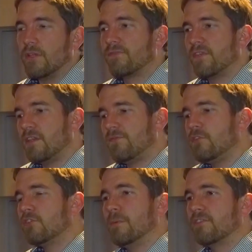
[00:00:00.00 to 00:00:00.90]
if
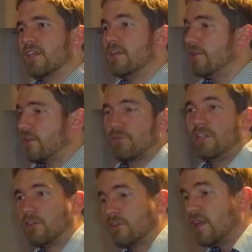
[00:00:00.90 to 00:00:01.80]
you comment saying, oh, that's
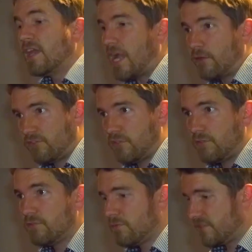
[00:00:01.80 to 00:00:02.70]
really good, how did
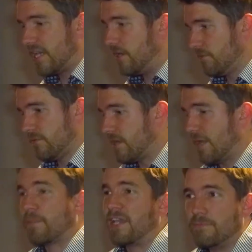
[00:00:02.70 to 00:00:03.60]
you get
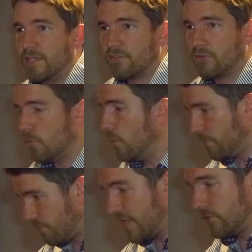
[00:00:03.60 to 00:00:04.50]
that paint mix? Or
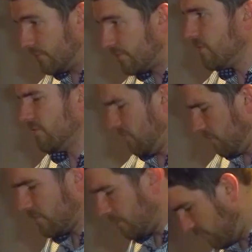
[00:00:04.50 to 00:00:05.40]
what brand of
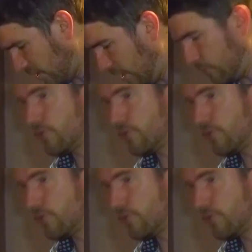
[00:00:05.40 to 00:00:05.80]
tile